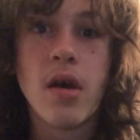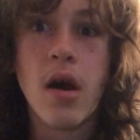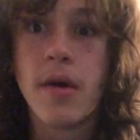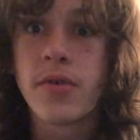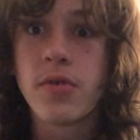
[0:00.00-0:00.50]

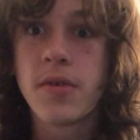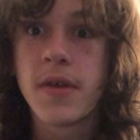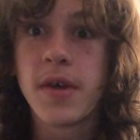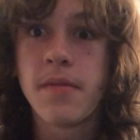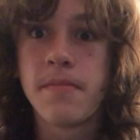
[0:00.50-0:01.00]
other
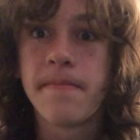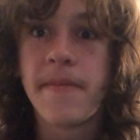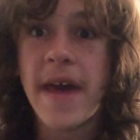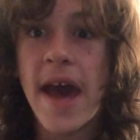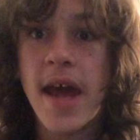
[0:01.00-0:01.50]
than
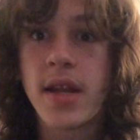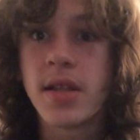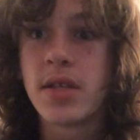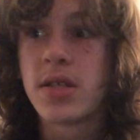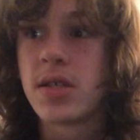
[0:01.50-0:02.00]
that,
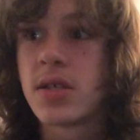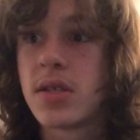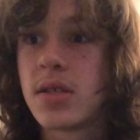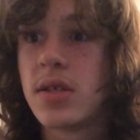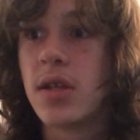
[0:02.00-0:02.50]
that's